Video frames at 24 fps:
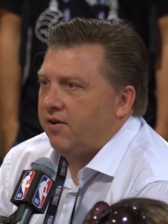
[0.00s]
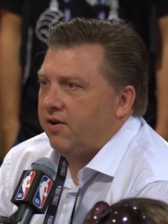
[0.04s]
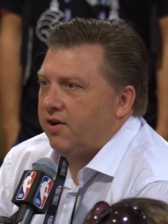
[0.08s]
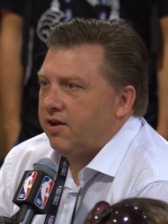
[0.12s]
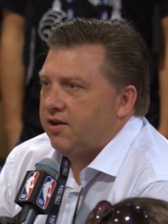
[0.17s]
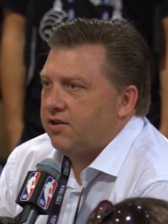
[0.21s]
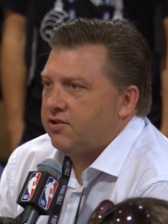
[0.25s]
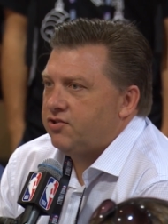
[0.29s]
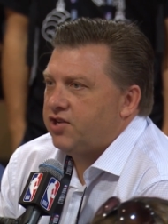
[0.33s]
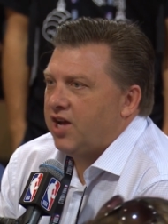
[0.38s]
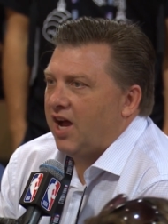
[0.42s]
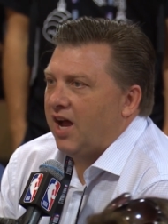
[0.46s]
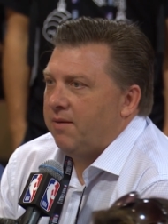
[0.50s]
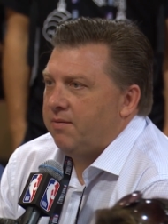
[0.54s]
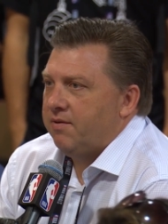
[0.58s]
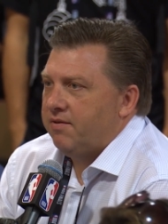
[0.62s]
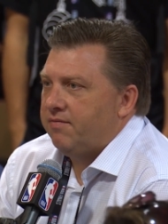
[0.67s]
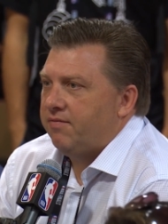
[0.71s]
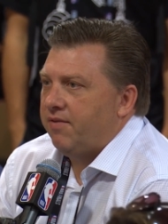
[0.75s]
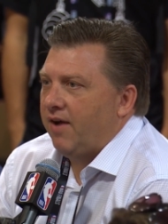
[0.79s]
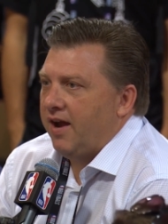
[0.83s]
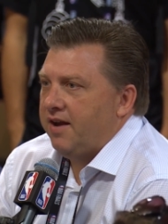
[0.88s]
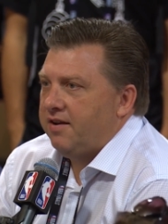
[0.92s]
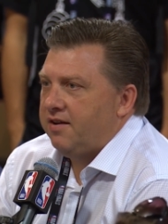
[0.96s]
very good job in
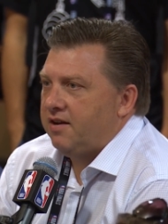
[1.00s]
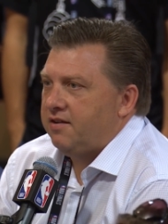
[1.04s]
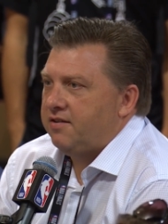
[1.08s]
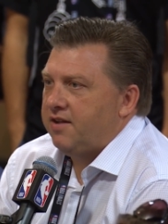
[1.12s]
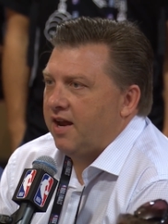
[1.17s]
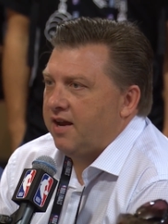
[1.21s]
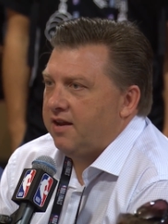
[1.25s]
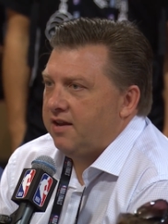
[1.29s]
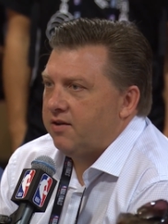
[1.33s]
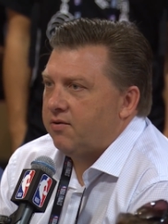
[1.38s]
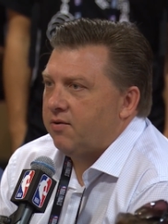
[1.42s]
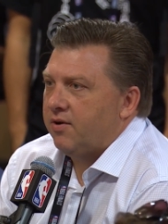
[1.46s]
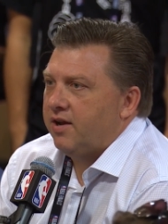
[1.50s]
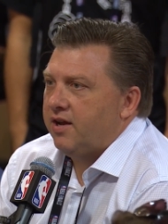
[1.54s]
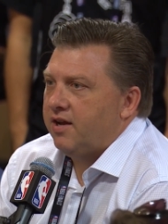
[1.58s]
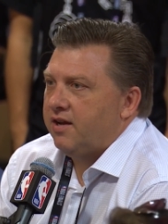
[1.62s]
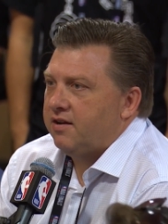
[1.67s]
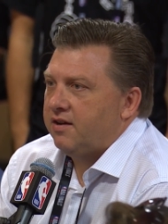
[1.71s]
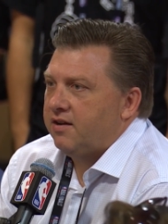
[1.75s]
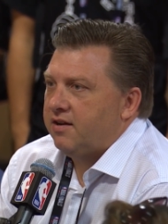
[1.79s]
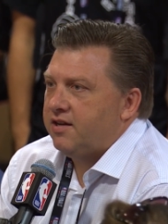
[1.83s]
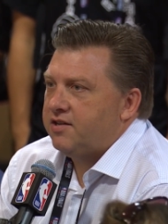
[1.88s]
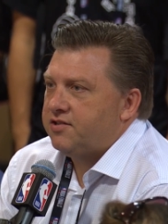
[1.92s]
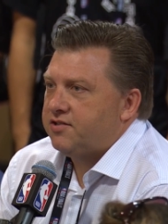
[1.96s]
finding Danny
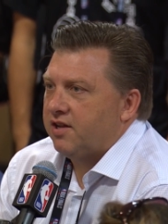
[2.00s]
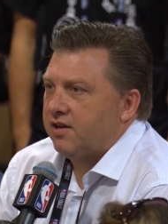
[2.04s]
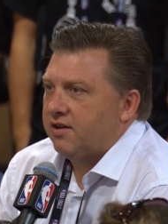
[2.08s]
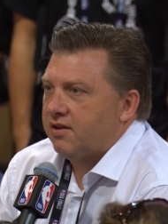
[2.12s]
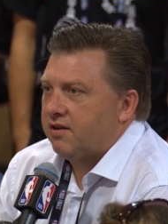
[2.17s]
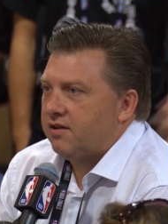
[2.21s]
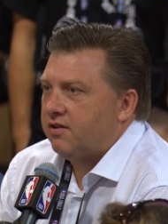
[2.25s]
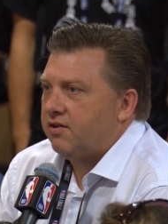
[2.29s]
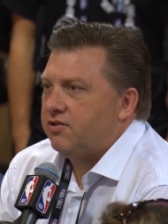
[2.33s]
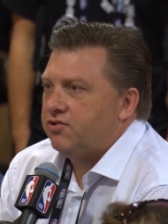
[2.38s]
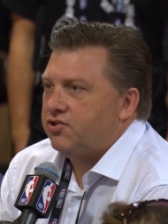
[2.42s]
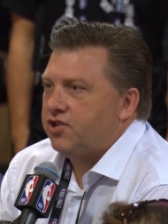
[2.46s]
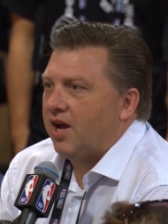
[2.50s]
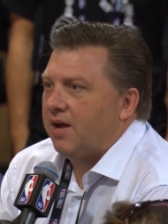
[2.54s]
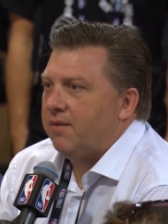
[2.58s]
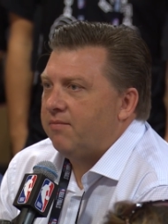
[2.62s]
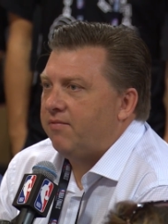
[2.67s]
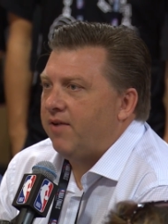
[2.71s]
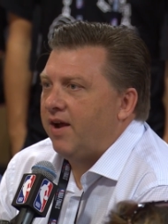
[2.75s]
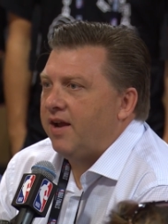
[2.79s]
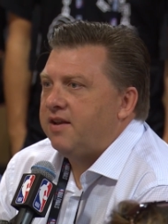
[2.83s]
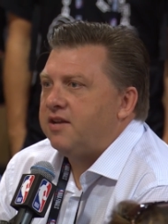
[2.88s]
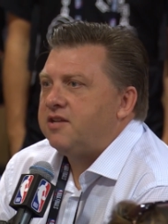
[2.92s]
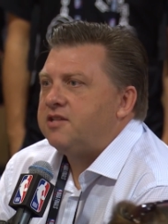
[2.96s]
Green, and he's done a good
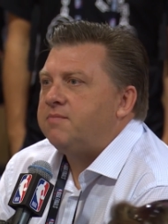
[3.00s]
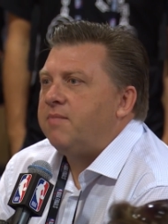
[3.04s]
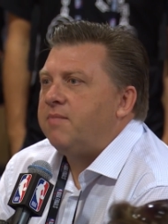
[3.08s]
job finding